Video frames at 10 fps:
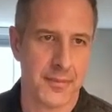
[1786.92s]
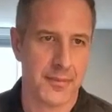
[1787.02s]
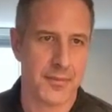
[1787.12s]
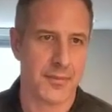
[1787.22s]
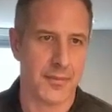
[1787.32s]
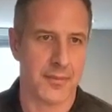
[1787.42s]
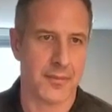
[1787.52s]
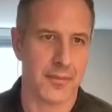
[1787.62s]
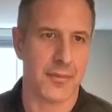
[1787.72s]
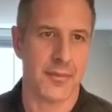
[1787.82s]

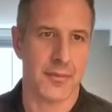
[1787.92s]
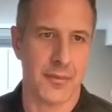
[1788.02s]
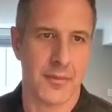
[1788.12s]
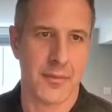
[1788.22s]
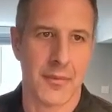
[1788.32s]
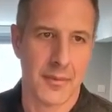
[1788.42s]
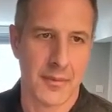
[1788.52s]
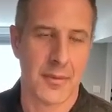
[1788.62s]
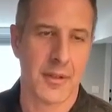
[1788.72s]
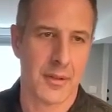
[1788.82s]
This person isn't speaking.